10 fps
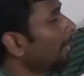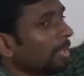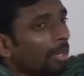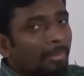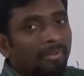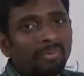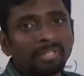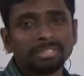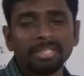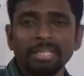polynomial
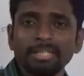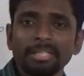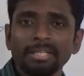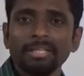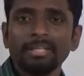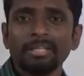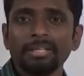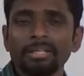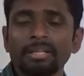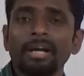function is
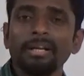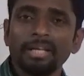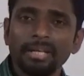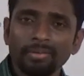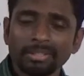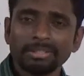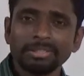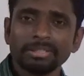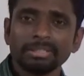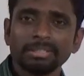
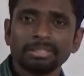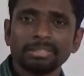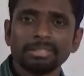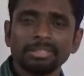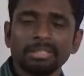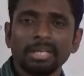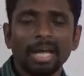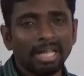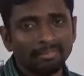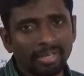continuous
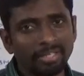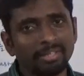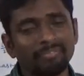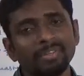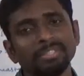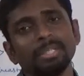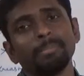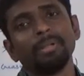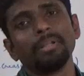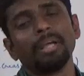as well as
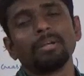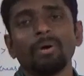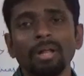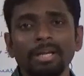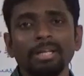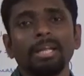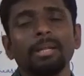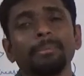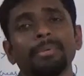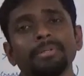differentiable at all real
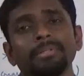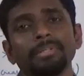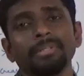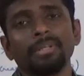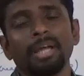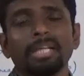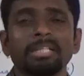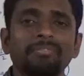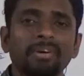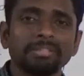numbers.
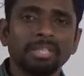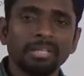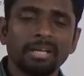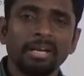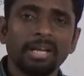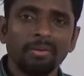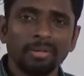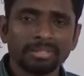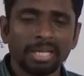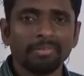And the function is
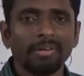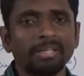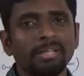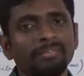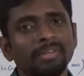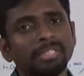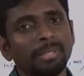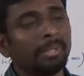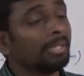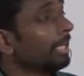continuous as well as
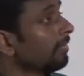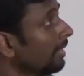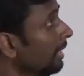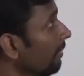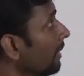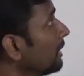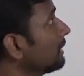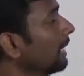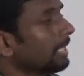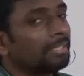differentiable. Then only we
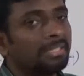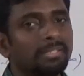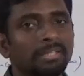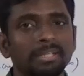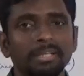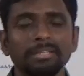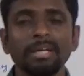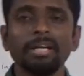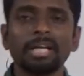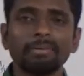can check
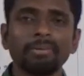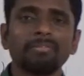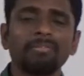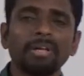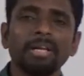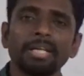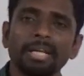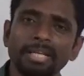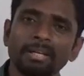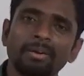the intervals for
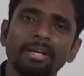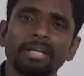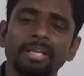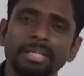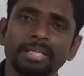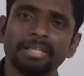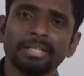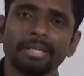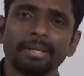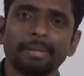increasing or decreasing.